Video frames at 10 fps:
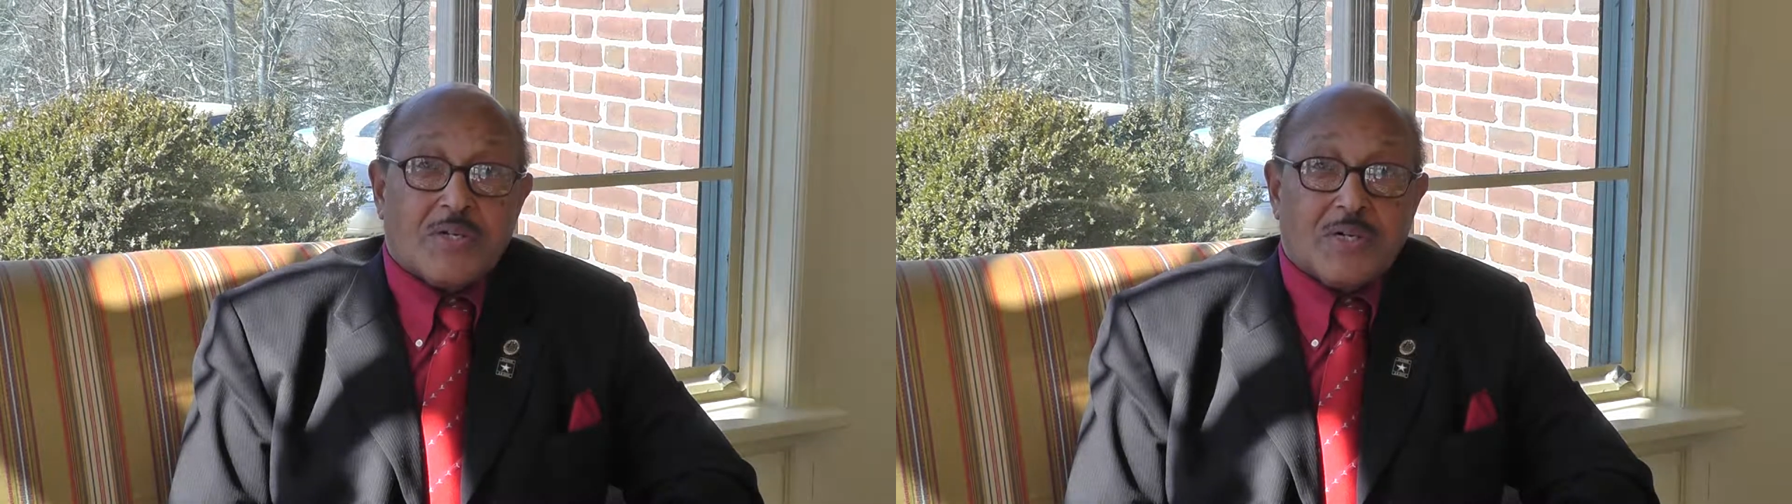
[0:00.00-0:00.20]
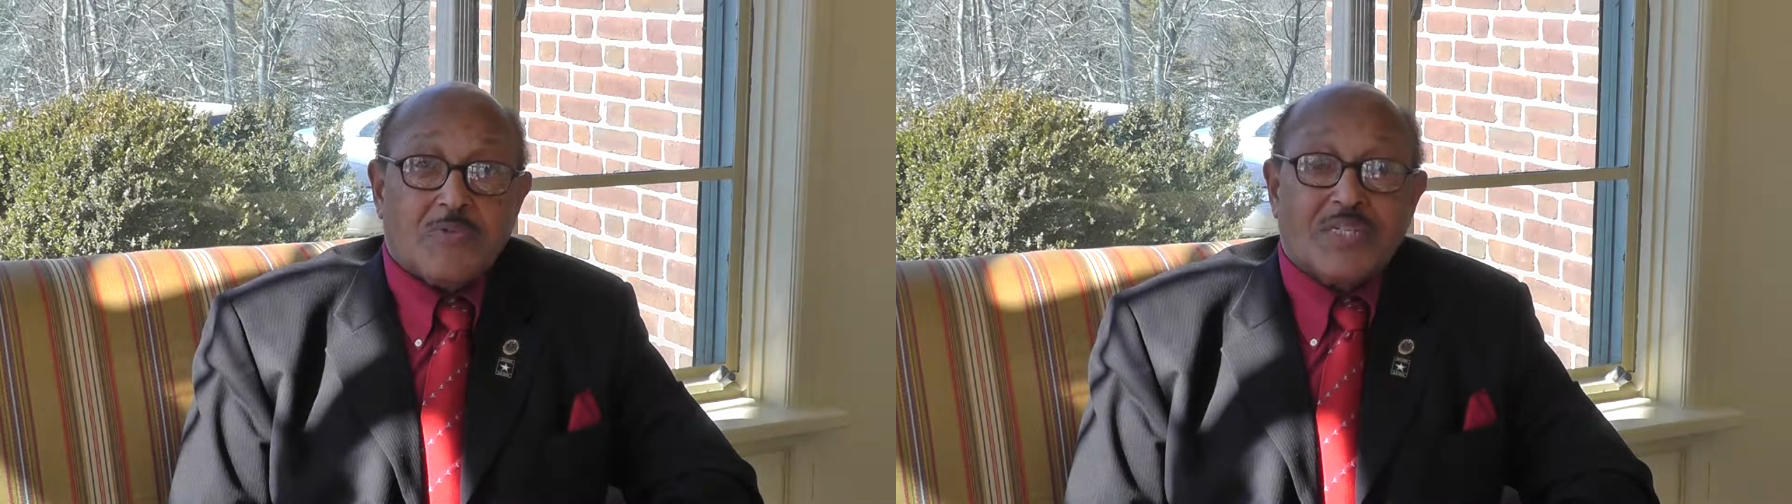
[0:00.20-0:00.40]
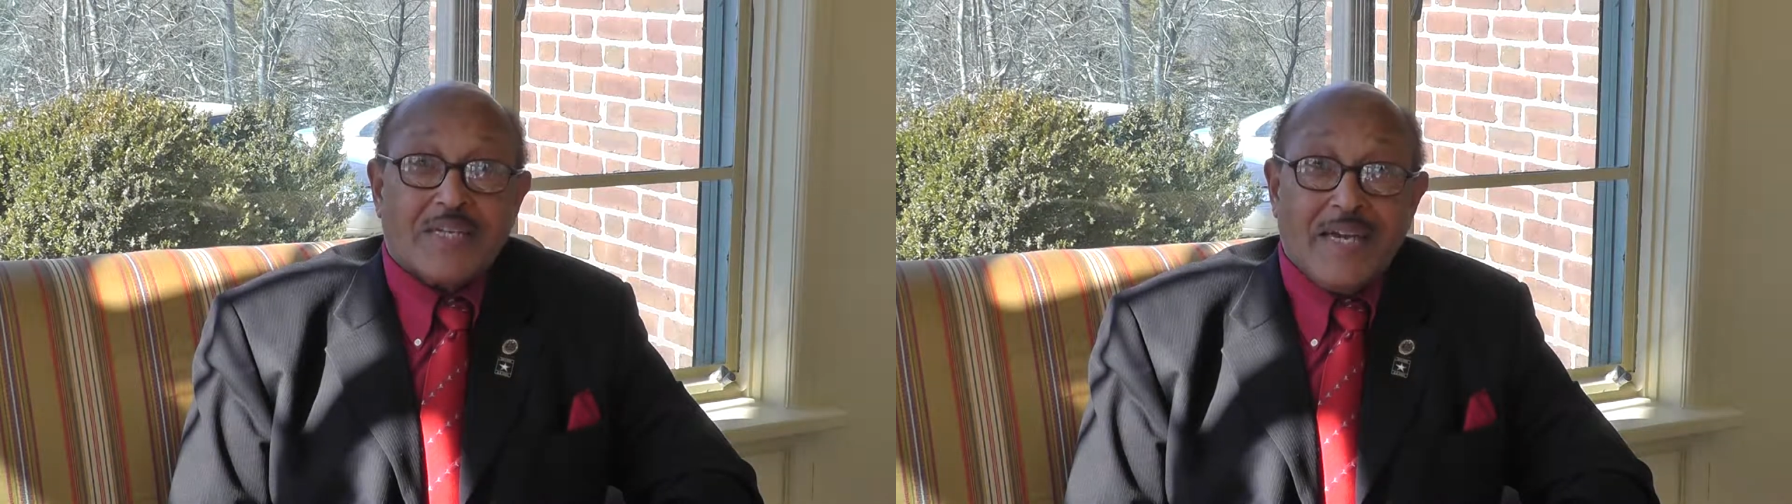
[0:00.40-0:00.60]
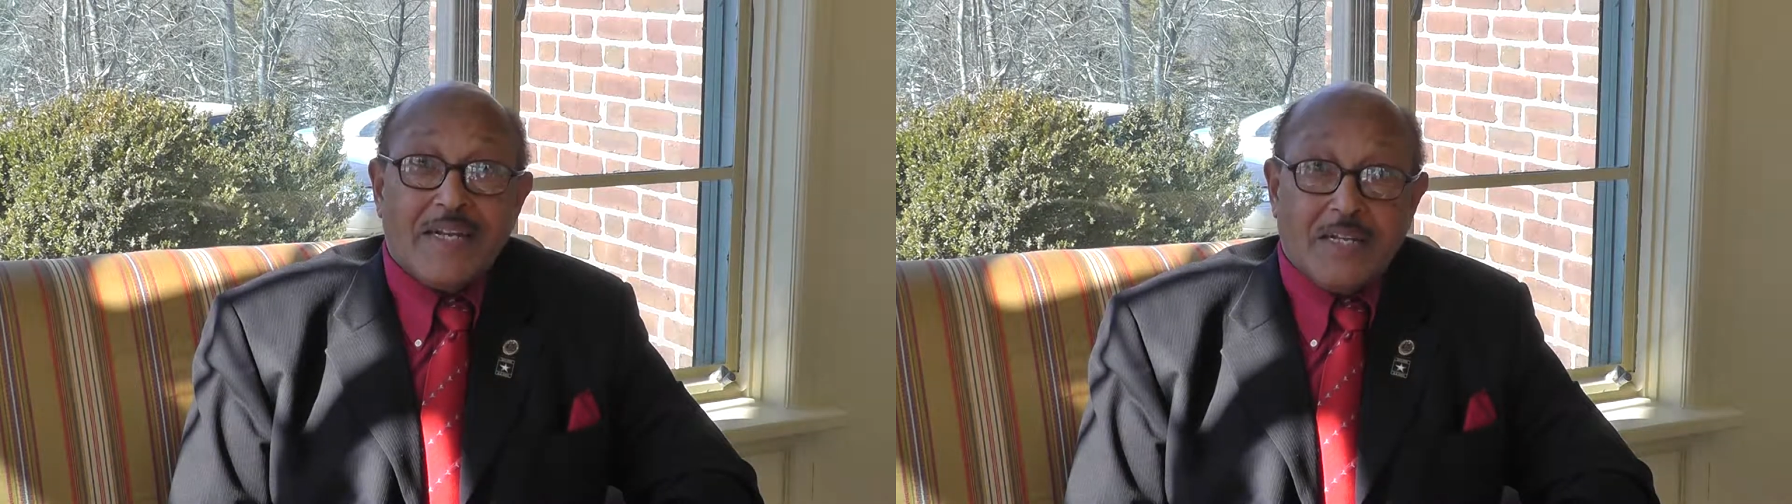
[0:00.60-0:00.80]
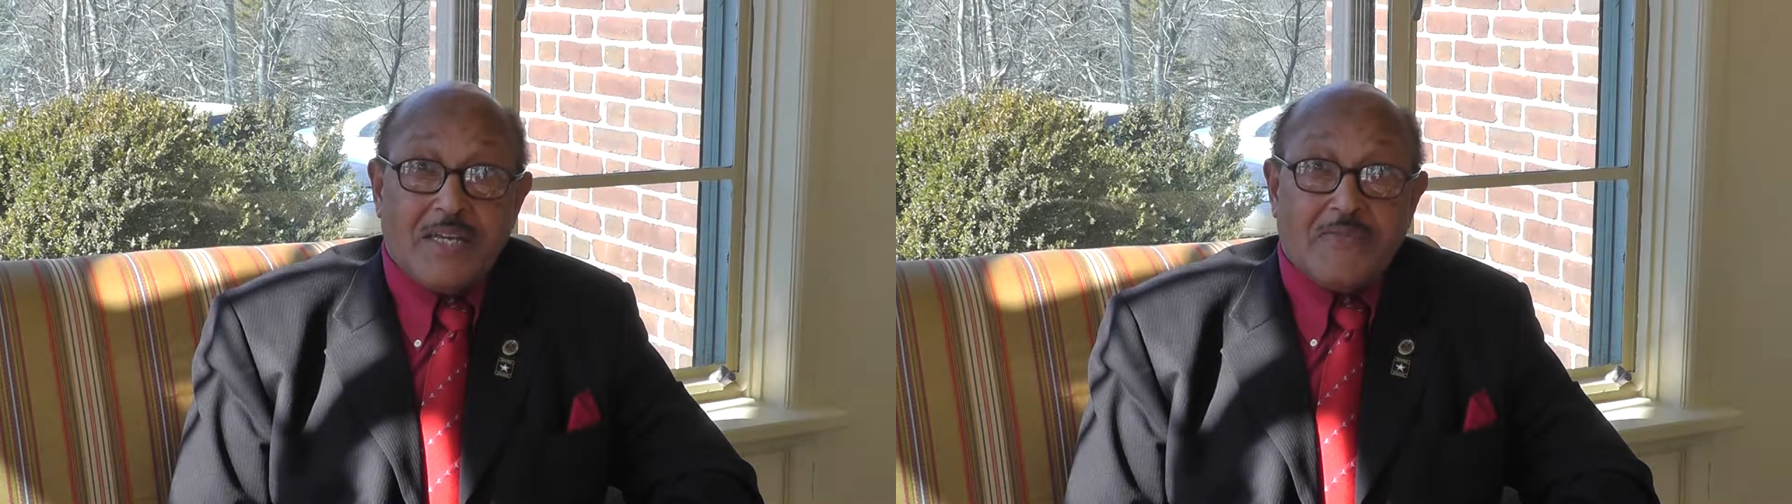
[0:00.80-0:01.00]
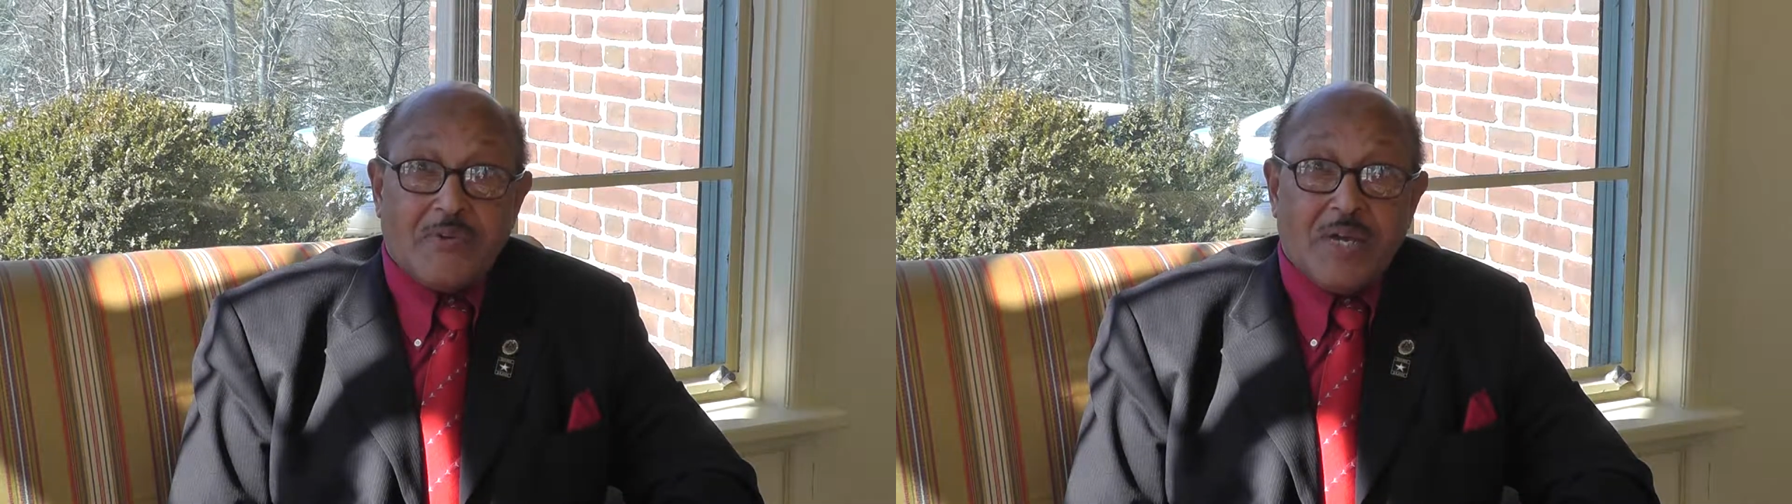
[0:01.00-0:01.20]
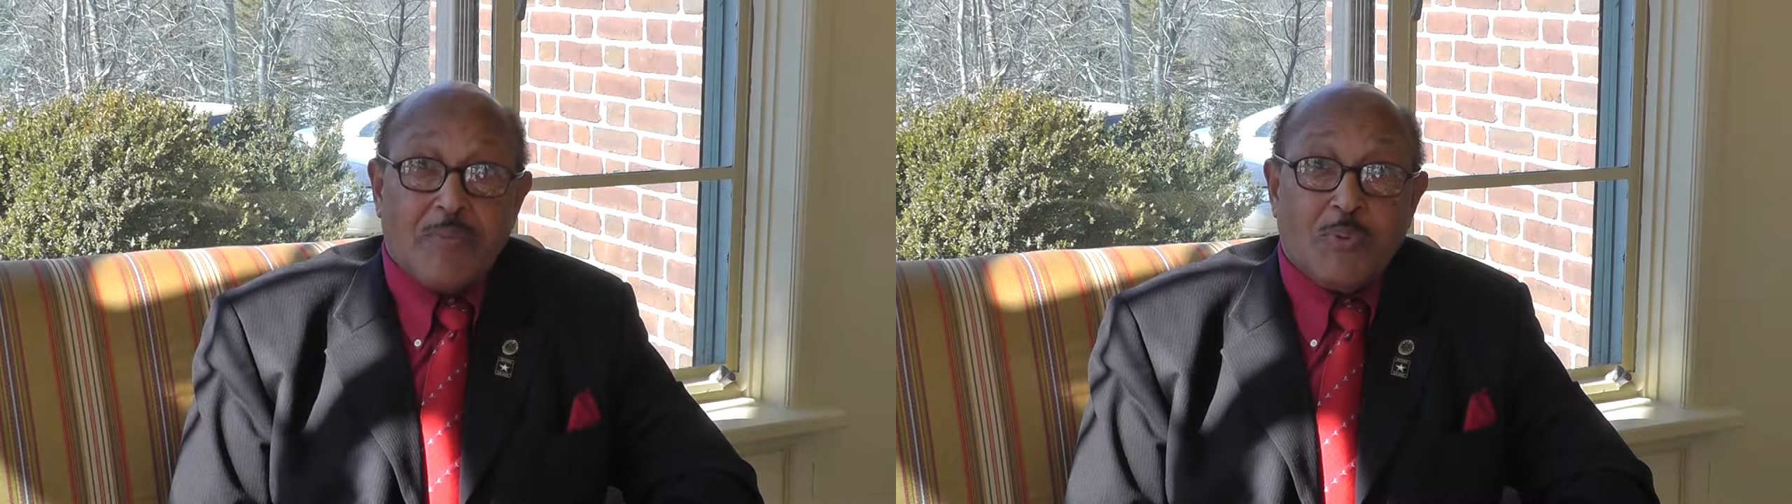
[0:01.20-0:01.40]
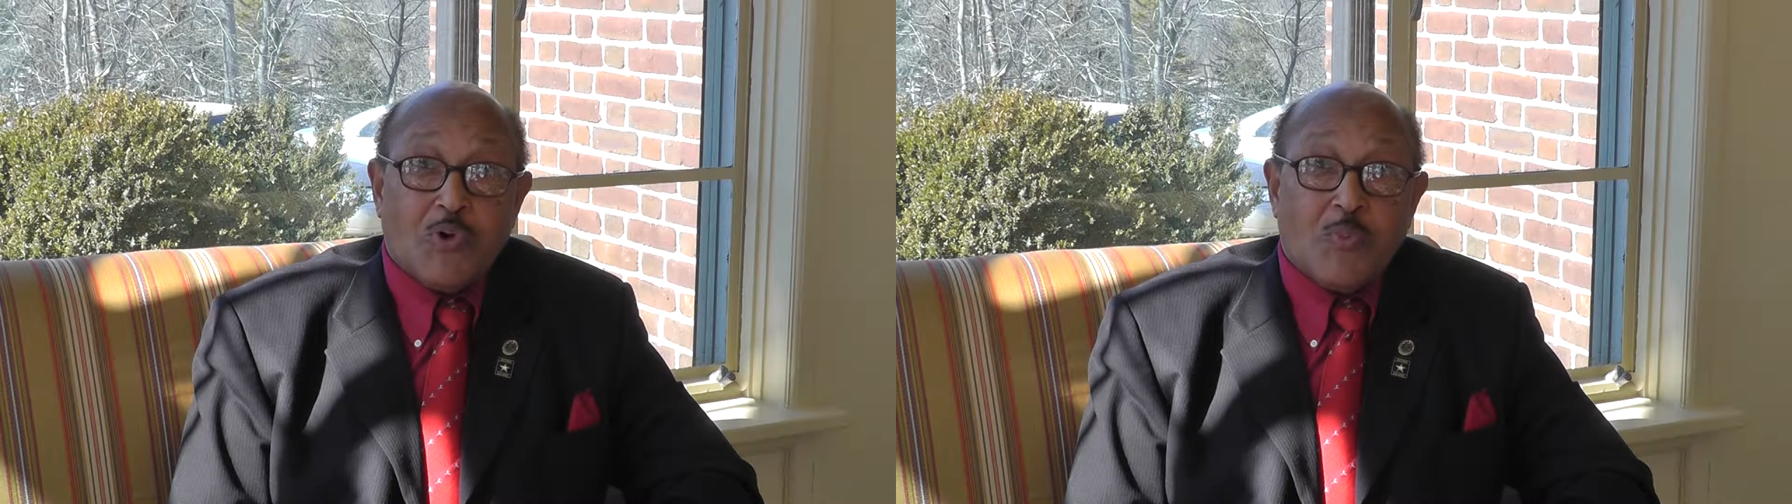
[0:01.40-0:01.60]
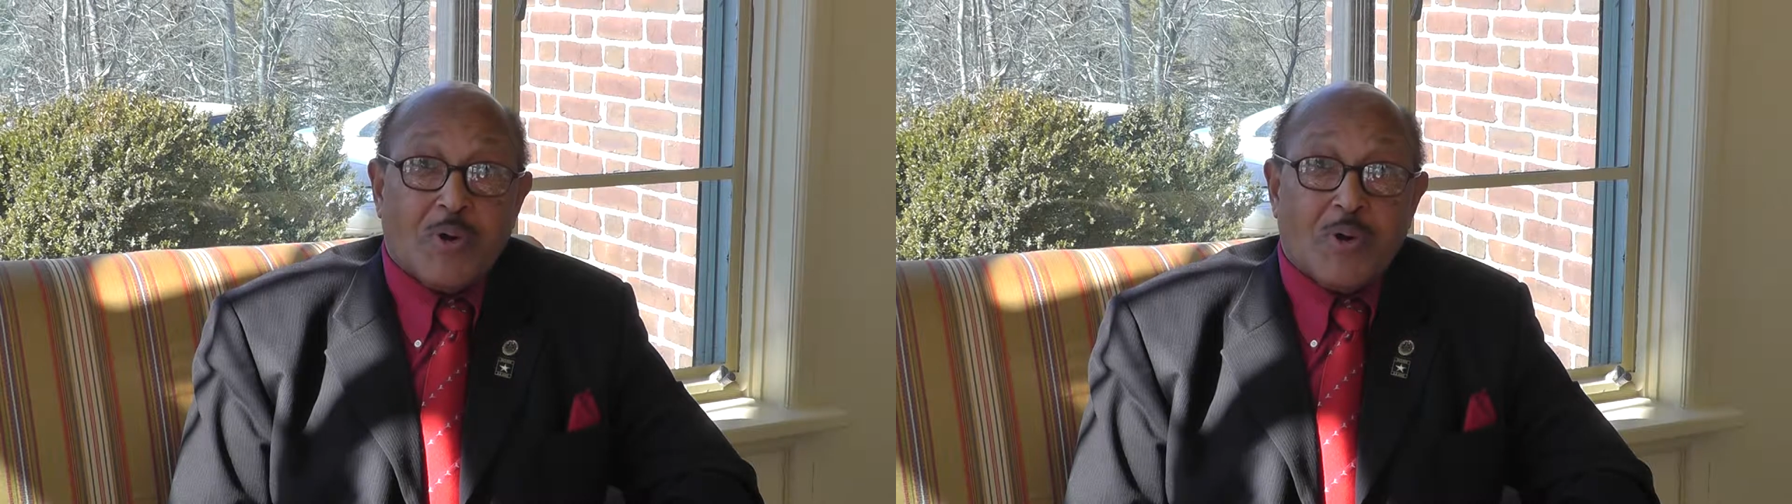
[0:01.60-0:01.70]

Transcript: he was a candidate for Grand Pole